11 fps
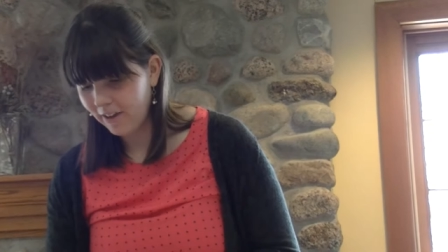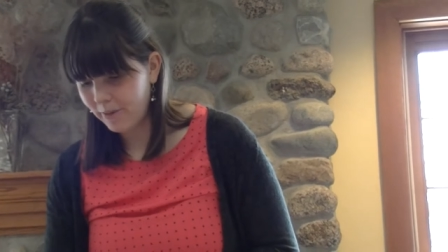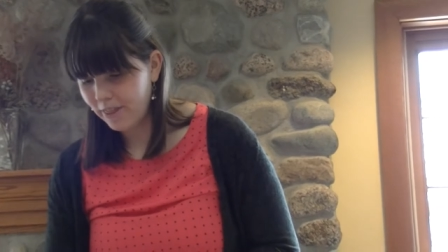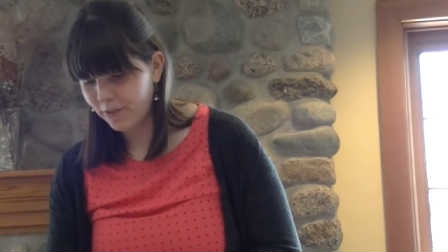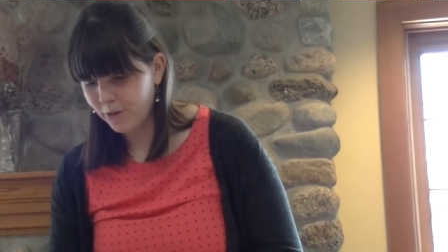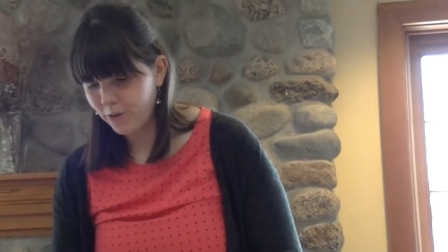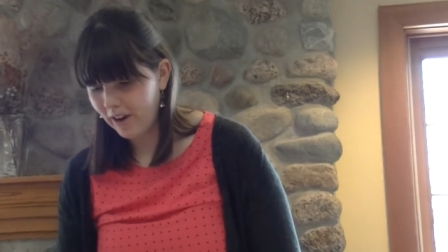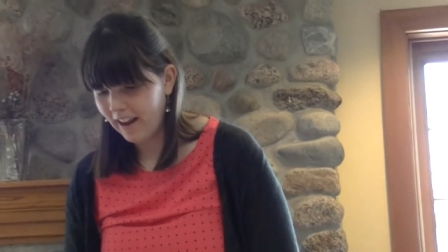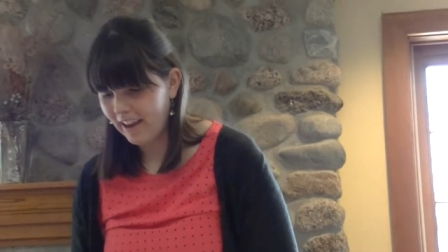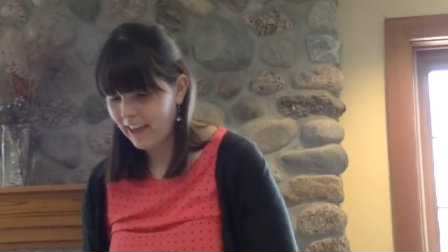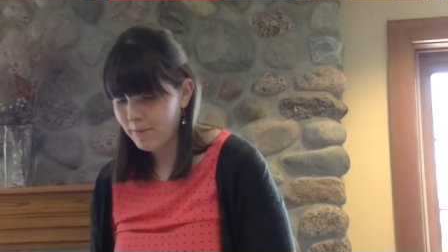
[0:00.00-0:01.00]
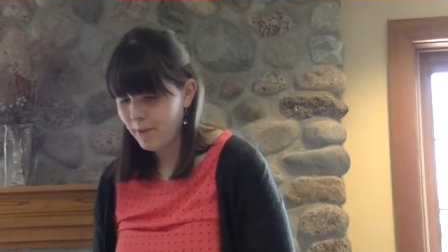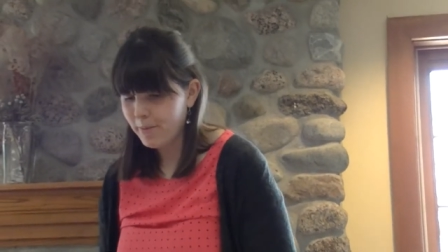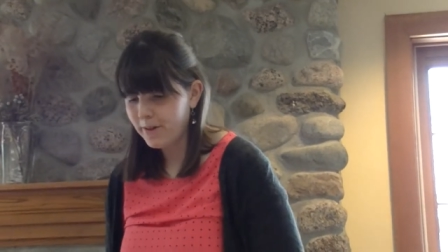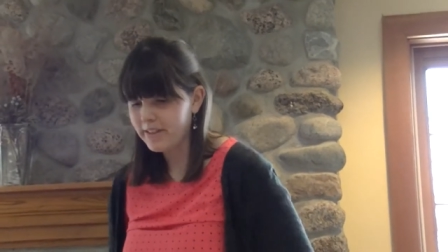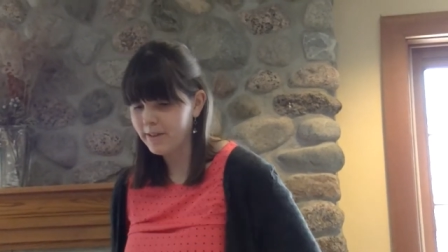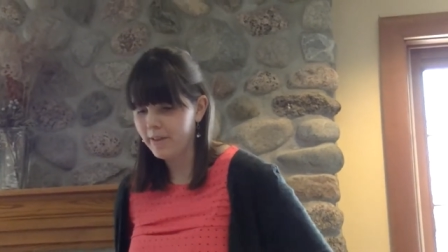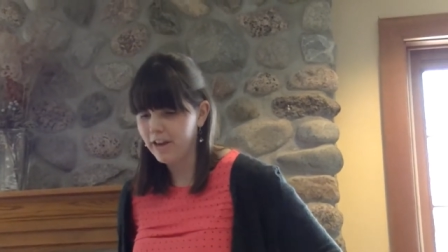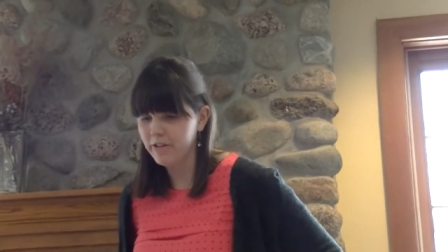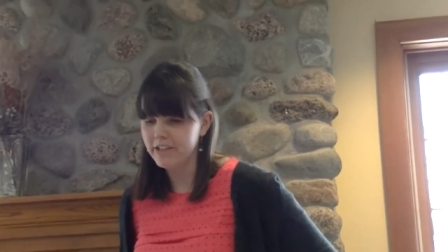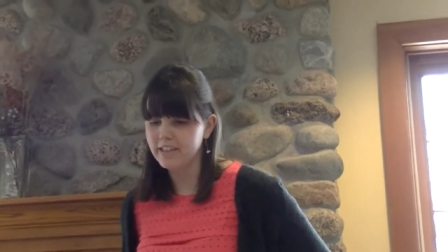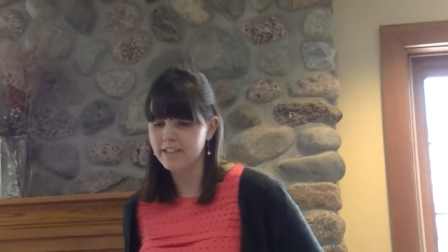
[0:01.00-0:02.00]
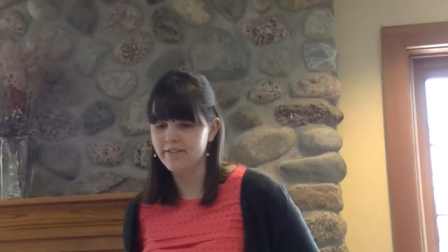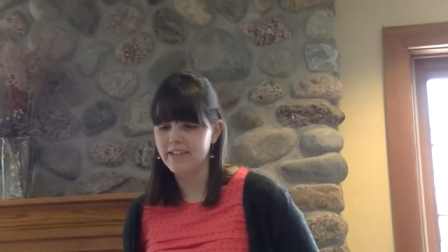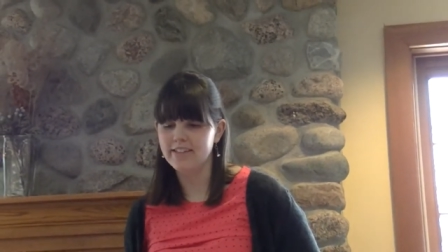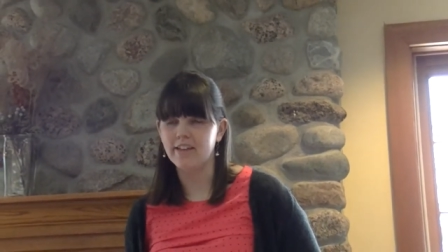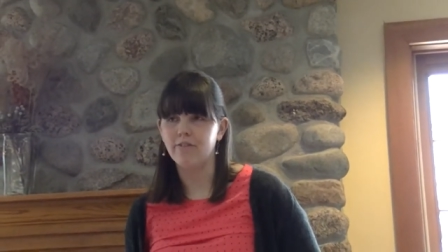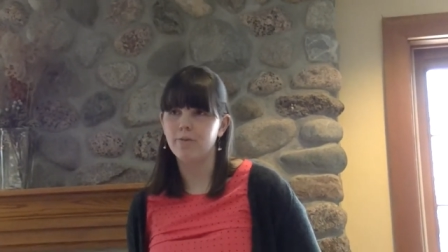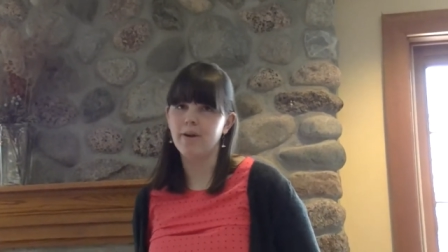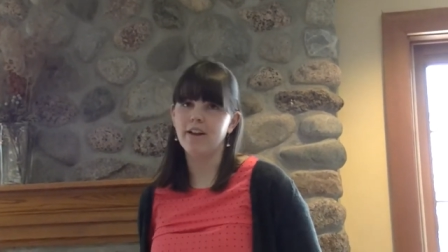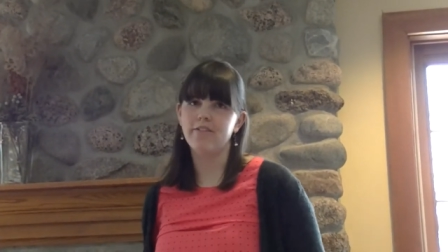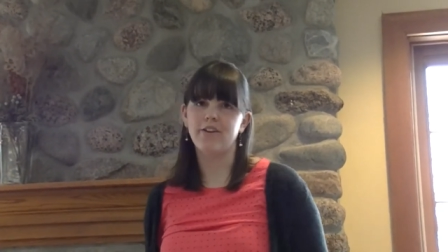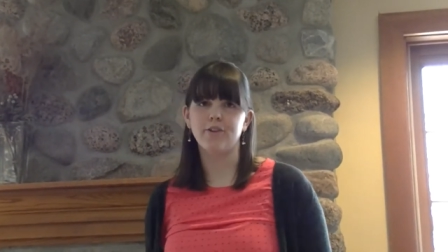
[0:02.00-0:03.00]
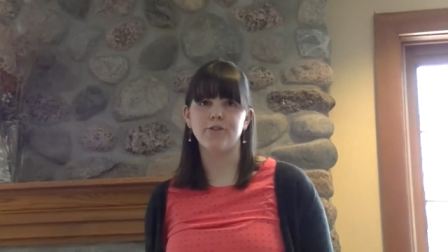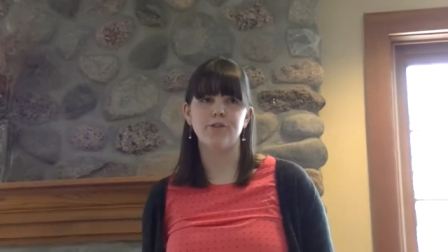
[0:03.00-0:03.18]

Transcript: I went through and I came up with some language activities that will benefit your